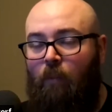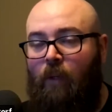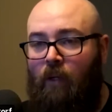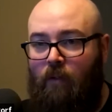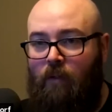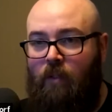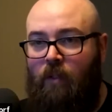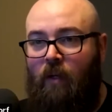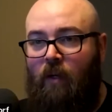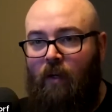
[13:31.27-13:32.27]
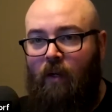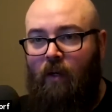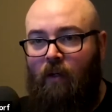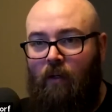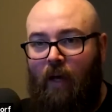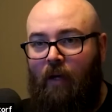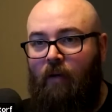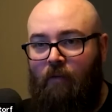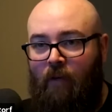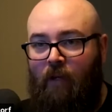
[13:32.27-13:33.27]
peers at an
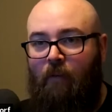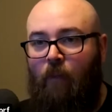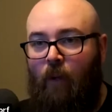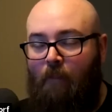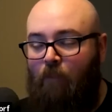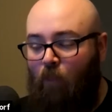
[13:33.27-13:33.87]
event, right?